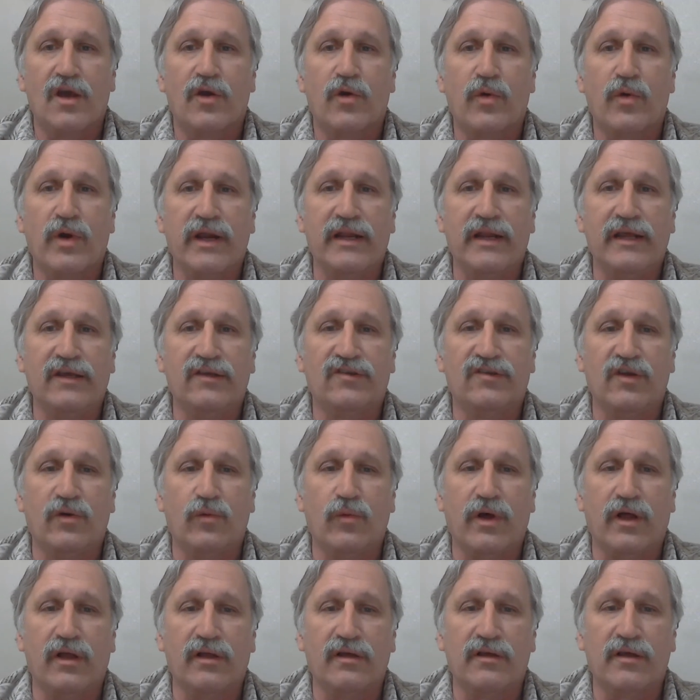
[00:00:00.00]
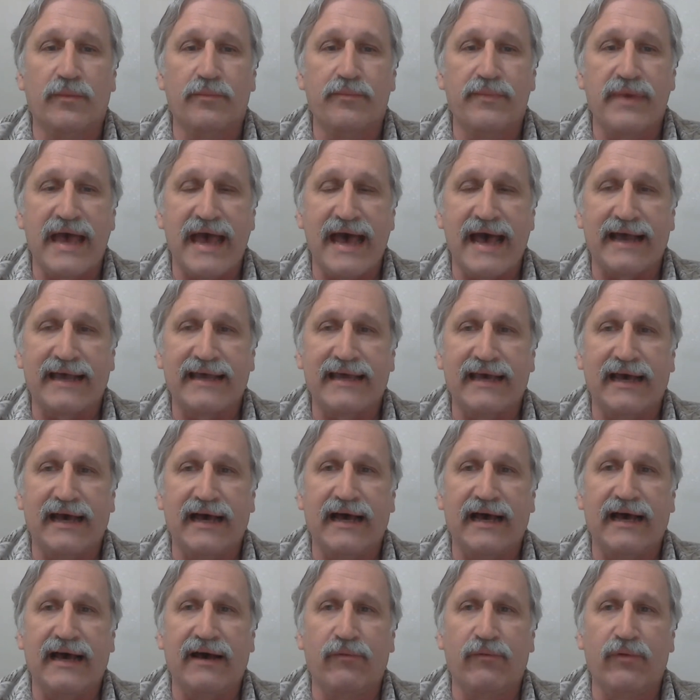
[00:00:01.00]
Greetings and welcome back.
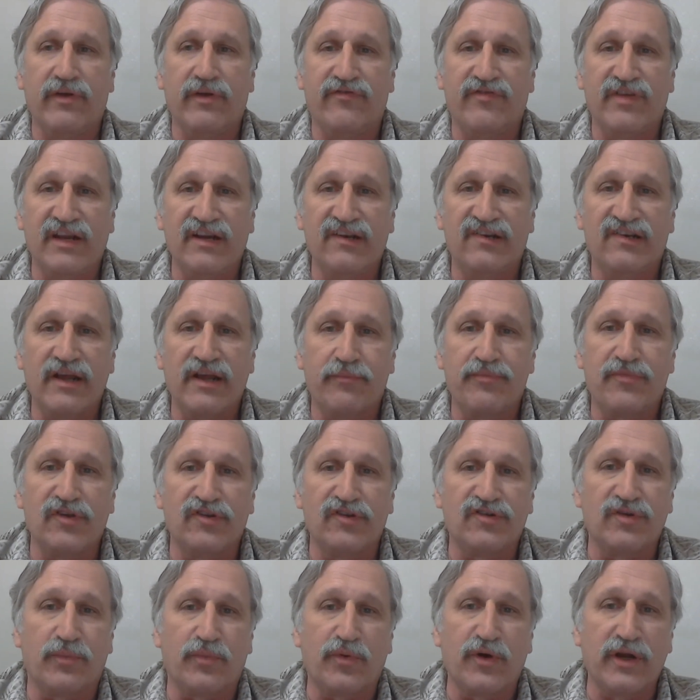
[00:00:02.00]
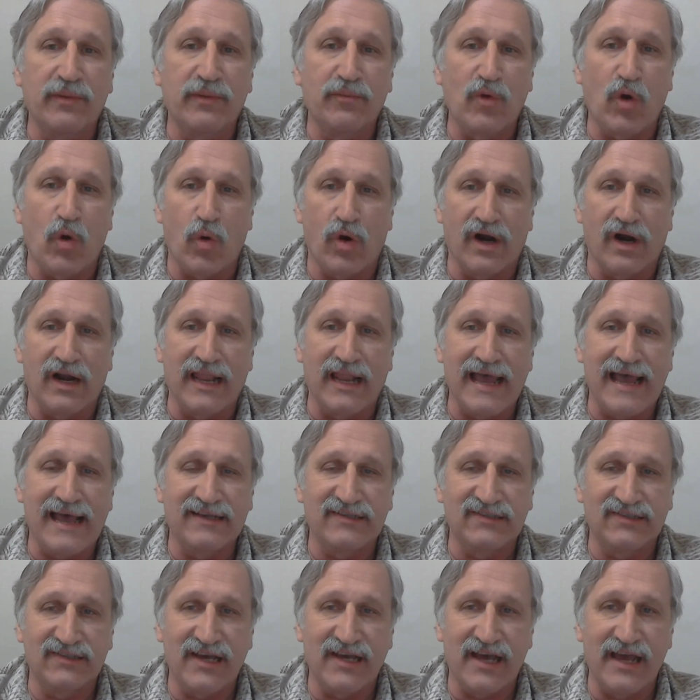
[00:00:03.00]
Uh, we finished up the Supreme Court
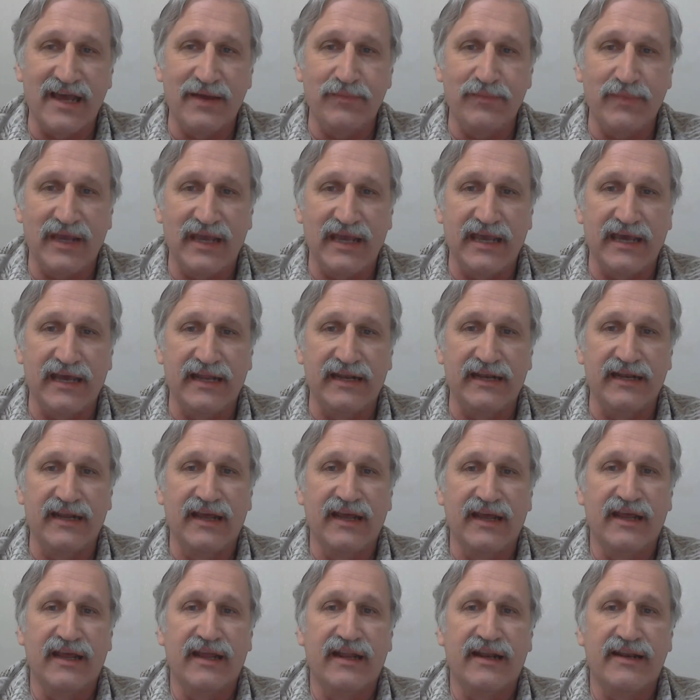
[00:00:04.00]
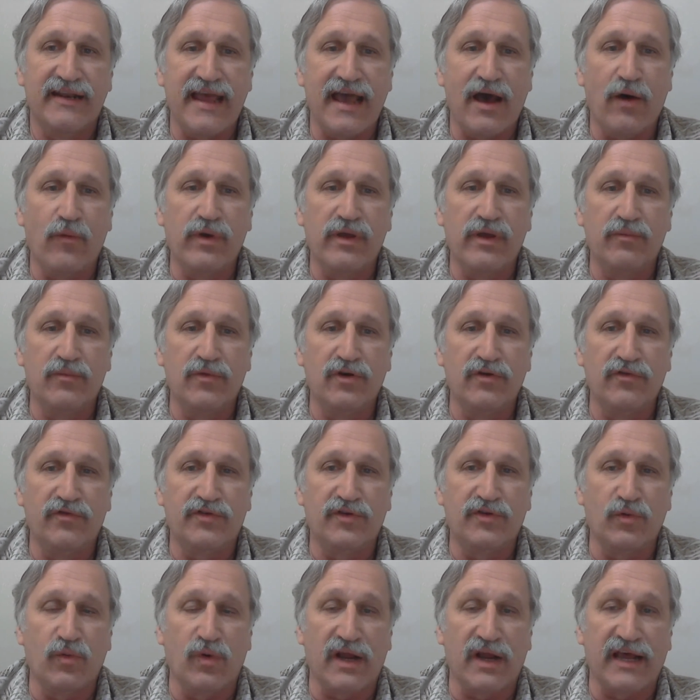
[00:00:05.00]
last time, and now we move
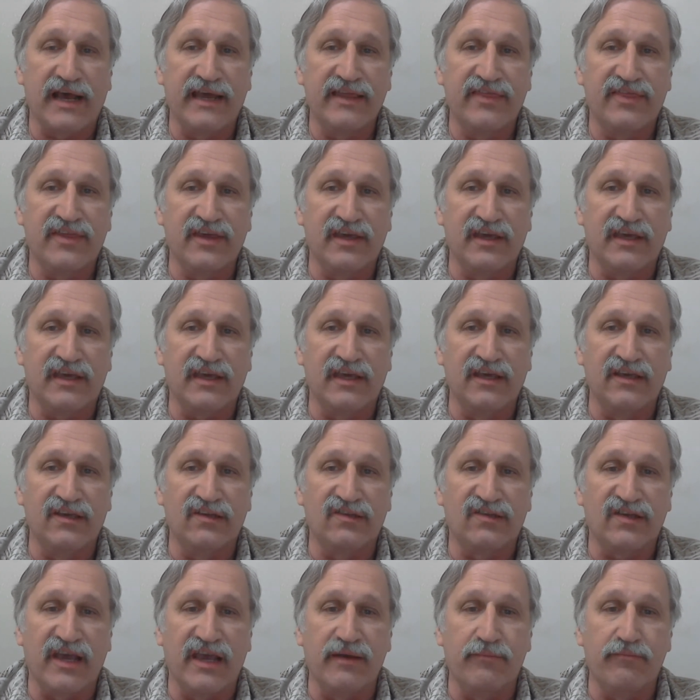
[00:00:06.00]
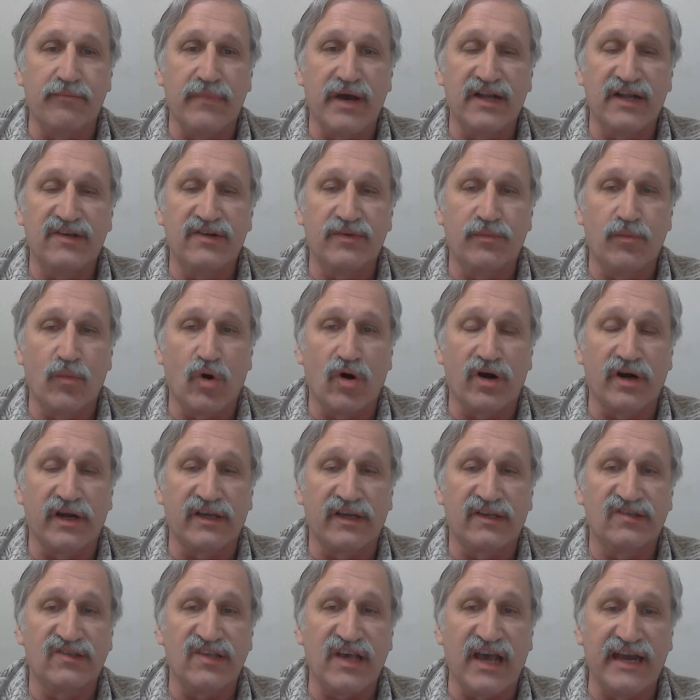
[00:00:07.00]
to what I think is a much more
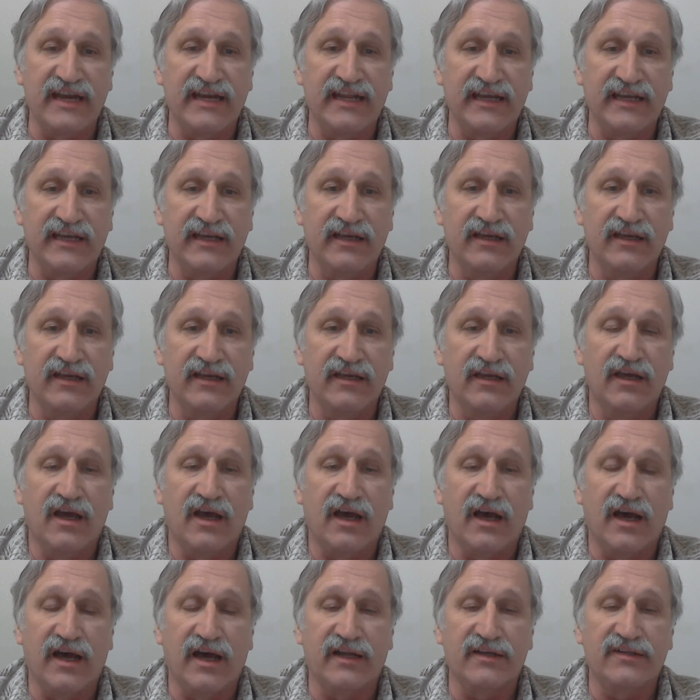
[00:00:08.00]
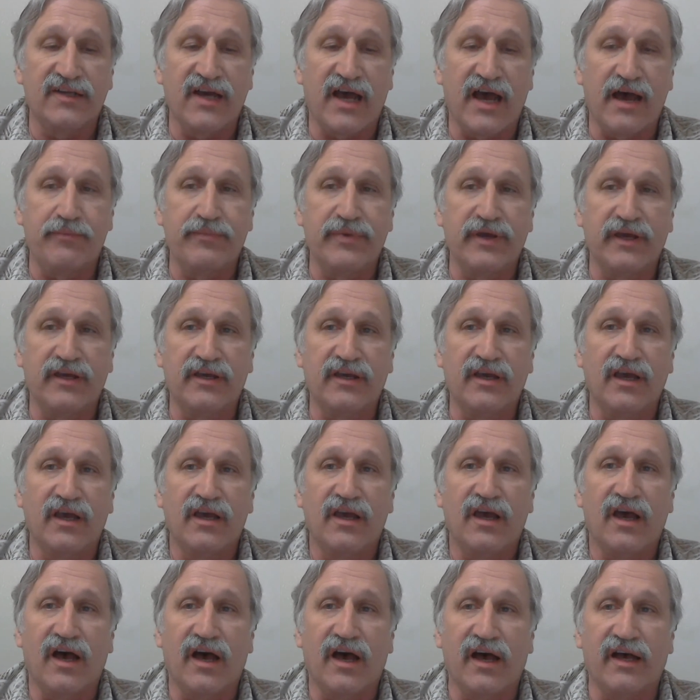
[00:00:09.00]
exciting uh, topic
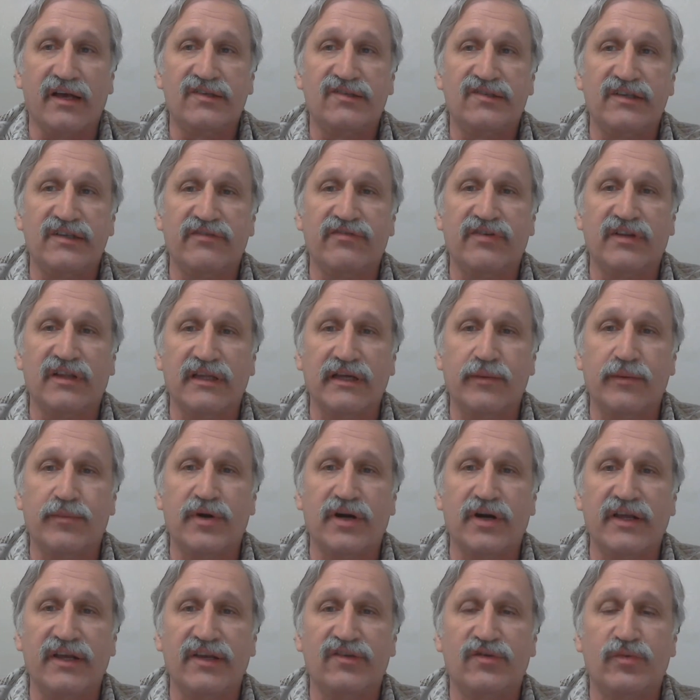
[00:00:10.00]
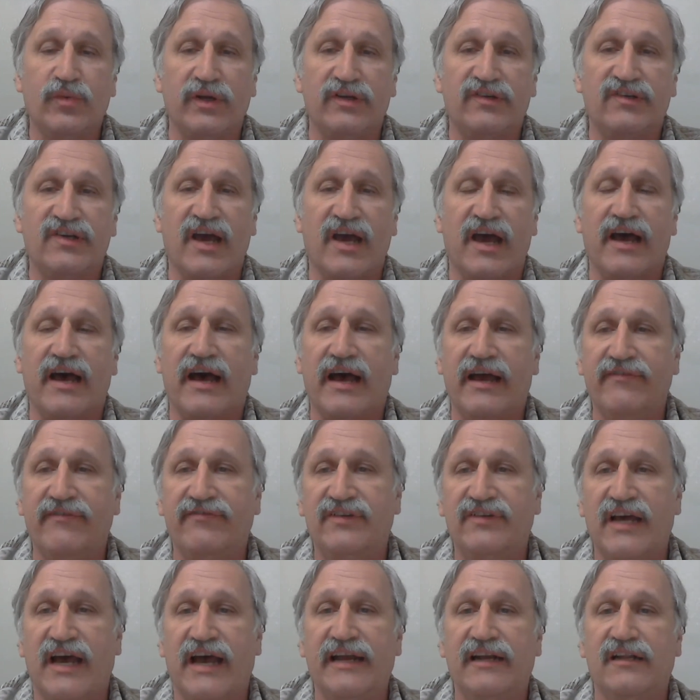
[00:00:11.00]
uh, civil liberties, which I,
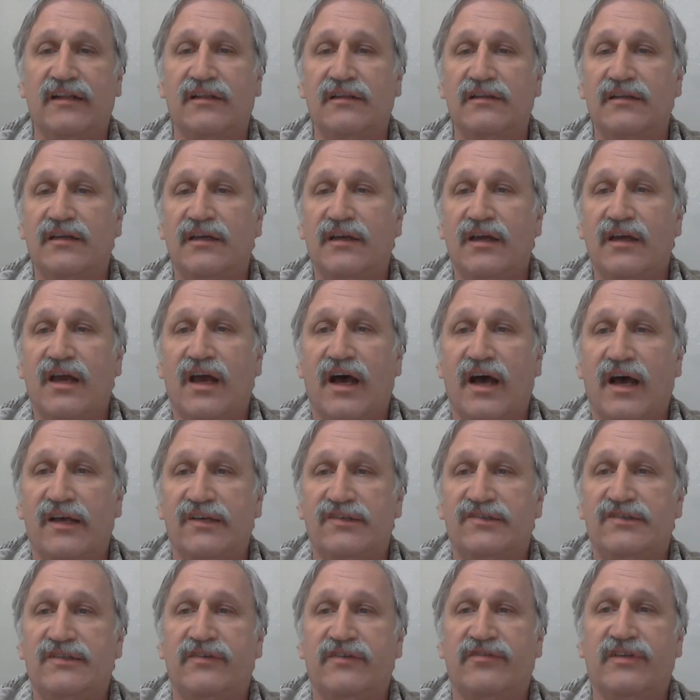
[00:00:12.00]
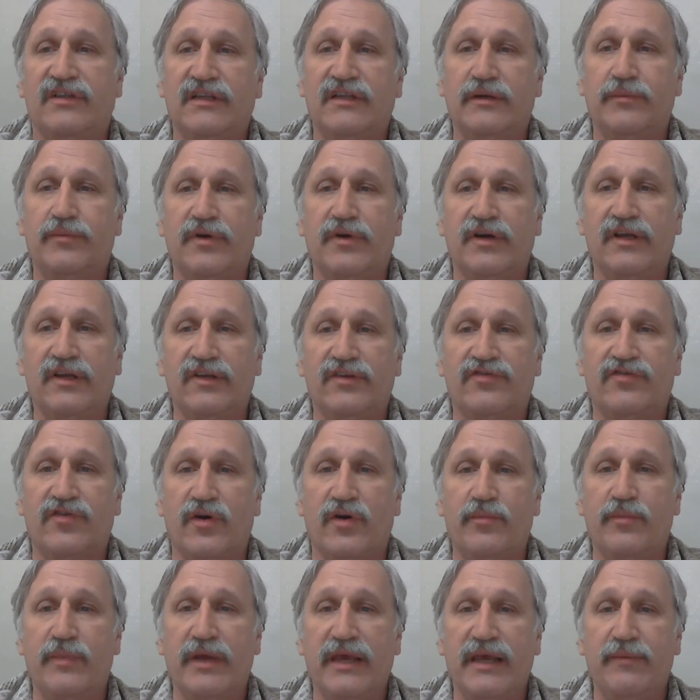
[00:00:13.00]
have titled uh, Civil Liberties
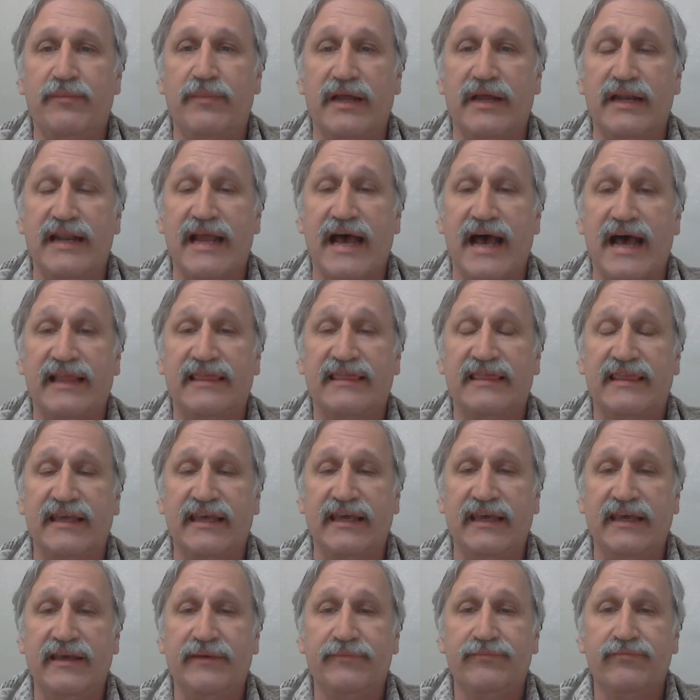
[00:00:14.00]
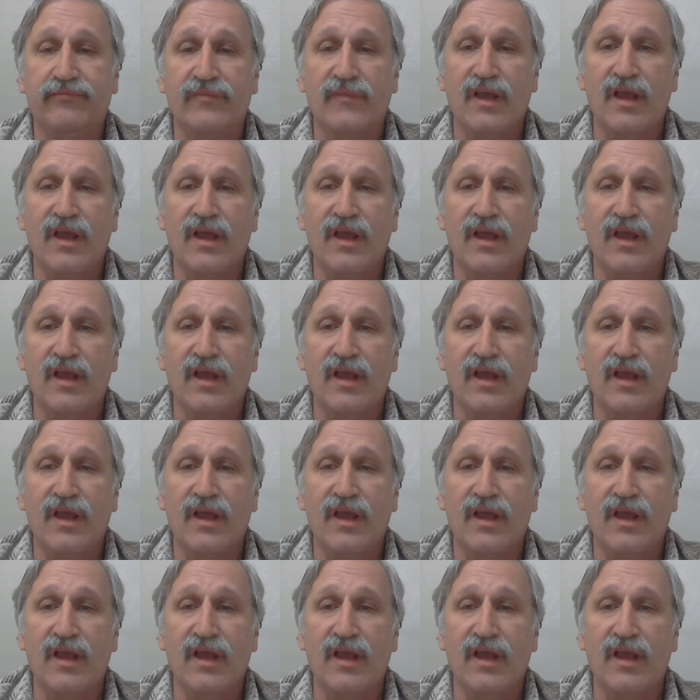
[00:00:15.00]
for Me But Not Thee.